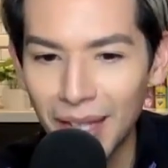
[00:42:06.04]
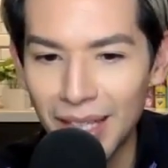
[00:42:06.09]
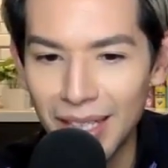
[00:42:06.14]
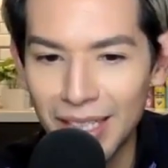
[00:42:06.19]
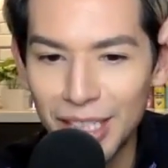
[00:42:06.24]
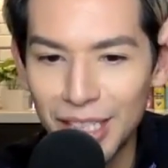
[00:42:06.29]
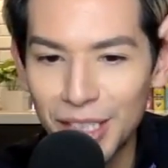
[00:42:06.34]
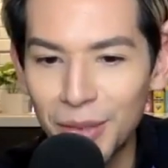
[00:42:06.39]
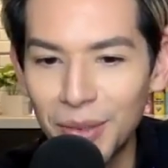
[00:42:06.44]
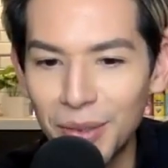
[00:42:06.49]

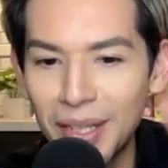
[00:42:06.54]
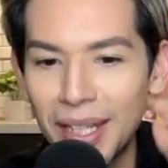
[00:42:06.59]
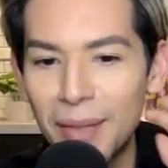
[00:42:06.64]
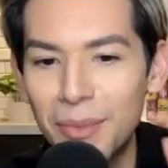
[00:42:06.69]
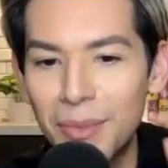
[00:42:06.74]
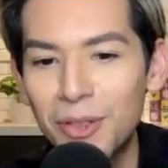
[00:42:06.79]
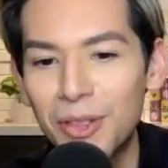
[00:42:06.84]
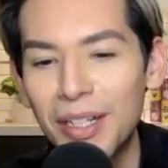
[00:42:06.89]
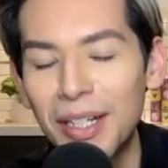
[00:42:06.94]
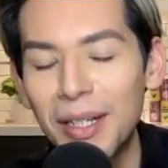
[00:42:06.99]
Suki,
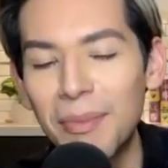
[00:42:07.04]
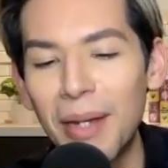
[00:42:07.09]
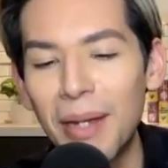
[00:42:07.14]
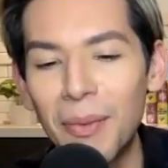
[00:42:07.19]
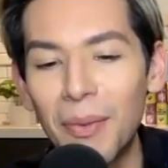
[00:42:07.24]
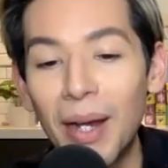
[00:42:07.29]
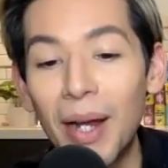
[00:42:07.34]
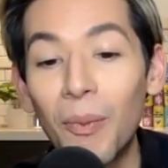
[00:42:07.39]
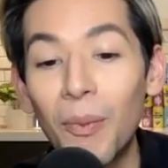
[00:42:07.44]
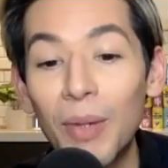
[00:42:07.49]
I'm drinking my
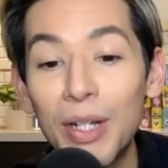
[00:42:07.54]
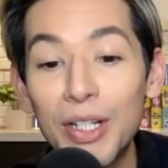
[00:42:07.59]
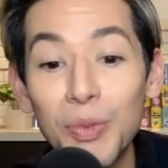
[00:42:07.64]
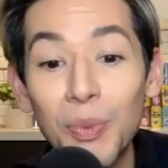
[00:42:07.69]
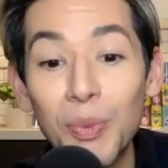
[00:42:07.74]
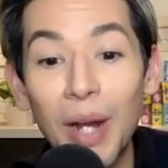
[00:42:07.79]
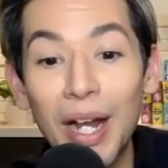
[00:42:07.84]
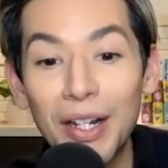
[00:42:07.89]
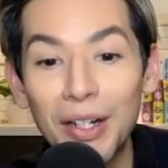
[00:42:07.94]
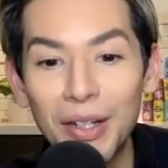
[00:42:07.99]
wine. Which
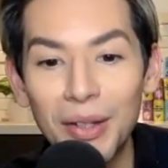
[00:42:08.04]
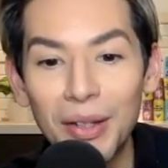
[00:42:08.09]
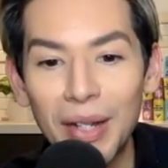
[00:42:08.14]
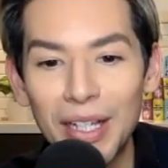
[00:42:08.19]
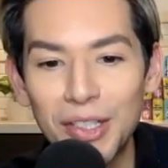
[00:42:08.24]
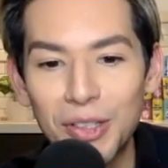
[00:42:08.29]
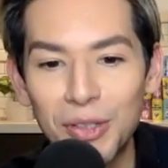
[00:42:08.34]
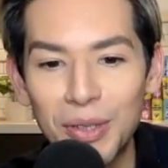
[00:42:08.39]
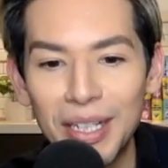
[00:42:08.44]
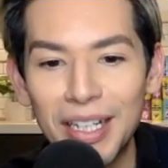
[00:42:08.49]
wine are you
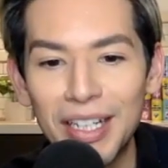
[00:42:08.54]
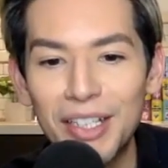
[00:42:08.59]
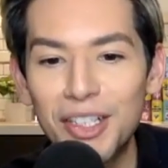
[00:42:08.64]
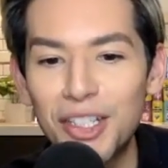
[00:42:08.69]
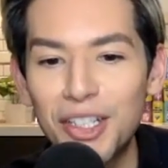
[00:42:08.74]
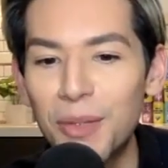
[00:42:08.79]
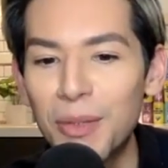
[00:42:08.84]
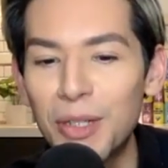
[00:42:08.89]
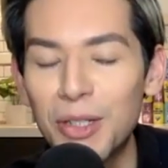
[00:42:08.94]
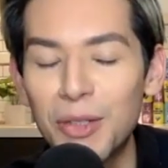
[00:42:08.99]
guys drinking?
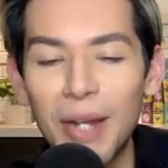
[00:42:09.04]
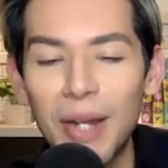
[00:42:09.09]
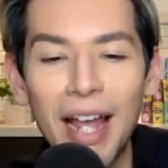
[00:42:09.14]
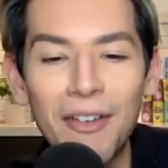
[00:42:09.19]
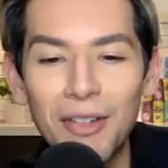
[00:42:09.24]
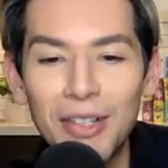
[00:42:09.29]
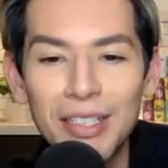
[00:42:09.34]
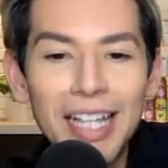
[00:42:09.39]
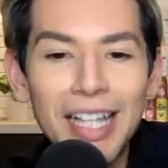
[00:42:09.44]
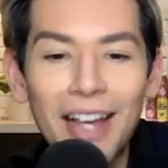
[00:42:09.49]
Too much wine.
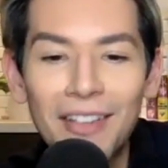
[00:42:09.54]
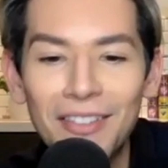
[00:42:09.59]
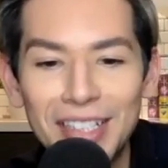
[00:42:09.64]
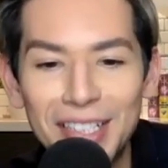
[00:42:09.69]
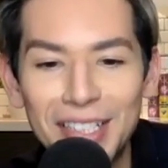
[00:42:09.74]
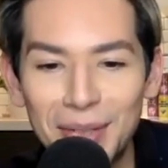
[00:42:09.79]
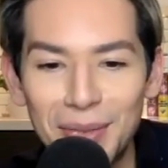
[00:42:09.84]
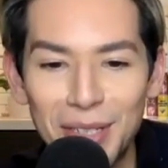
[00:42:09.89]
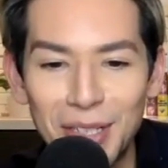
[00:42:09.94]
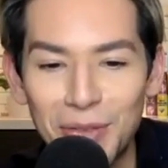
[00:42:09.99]
Everyone's having
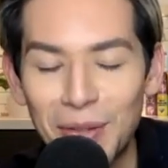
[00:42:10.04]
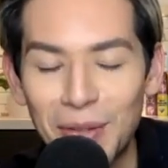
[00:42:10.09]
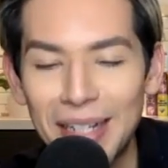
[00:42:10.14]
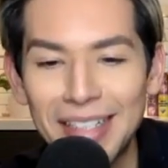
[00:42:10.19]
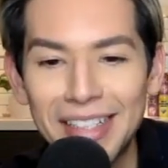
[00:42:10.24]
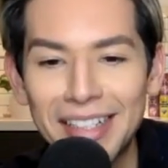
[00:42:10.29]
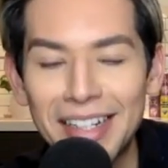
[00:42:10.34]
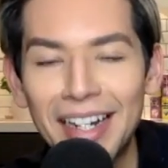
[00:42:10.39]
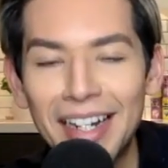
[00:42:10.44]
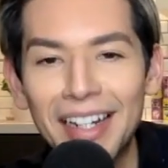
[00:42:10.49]
too much wine
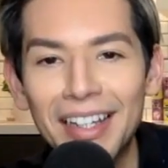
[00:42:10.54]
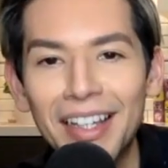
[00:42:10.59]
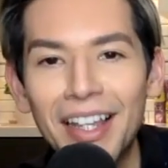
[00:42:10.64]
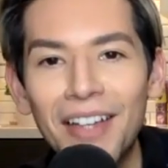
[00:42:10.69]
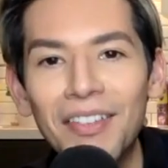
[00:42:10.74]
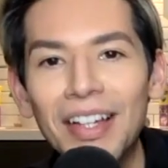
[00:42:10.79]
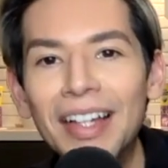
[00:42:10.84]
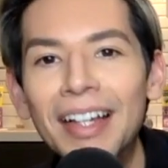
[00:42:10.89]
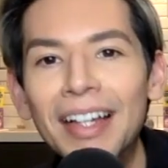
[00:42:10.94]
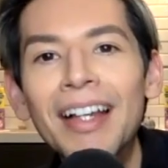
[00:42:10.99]
tonight. I love
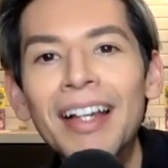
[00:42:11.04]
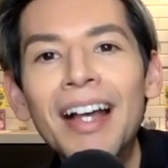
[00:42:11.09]
it.